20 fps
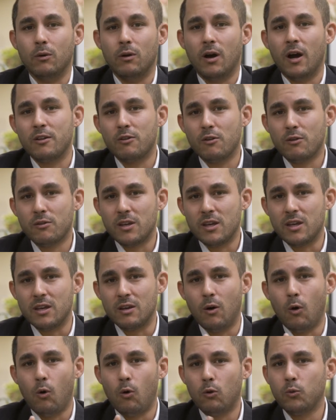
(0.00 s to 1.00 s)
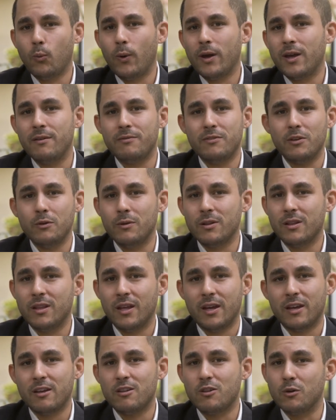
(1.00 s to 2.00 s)
Under the old way of doing
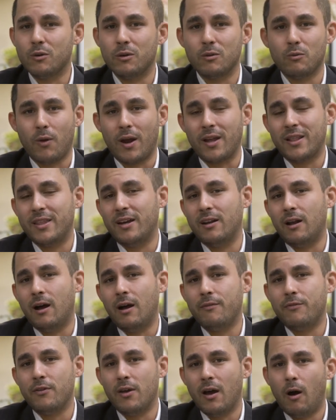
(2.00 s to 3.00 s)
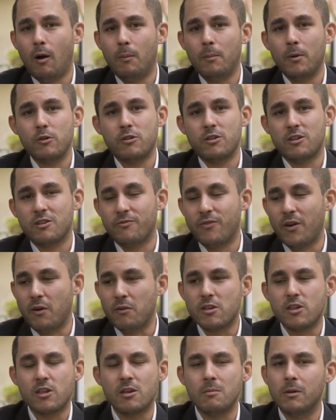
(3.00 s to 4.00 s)
things, you could write that off almost
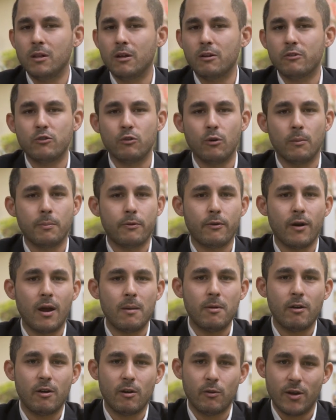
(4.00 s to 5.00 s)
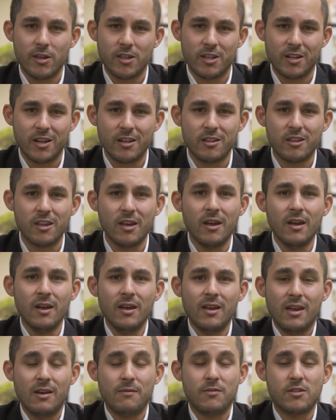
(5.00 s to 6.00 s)
very similar to a primary residence.
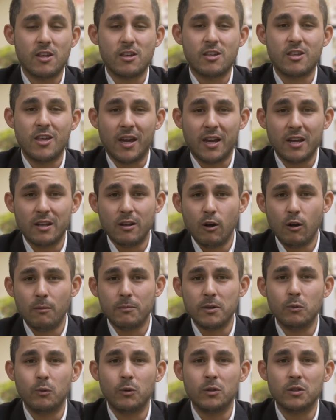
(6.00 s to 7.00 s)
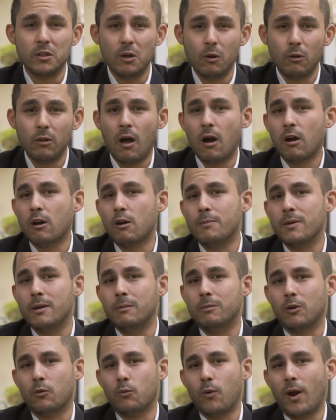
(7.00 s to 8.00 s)
If it's a second home, you will no longer be
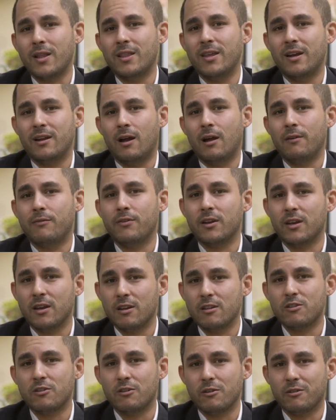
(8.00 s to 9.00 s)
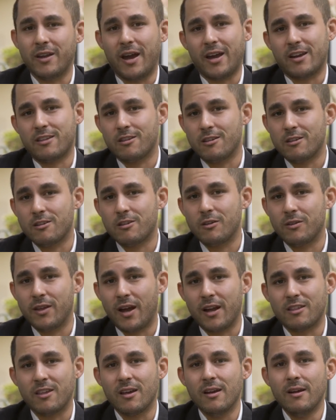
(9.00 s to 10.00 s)
able to write that off against your taxes. So
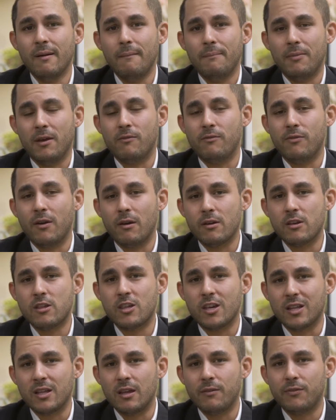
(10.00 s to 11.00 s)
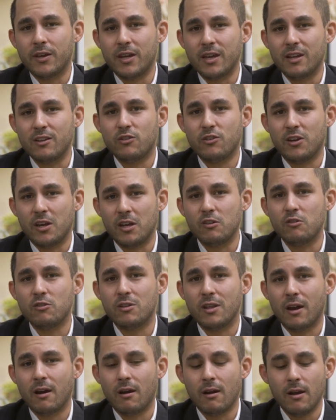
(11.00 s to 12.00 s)
that's a very significant change
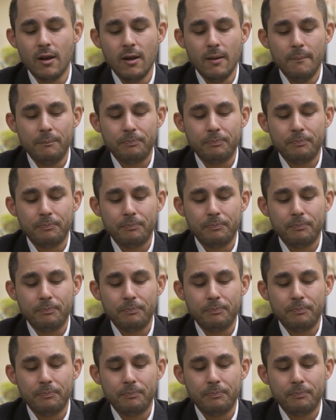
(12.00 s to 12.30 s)
there.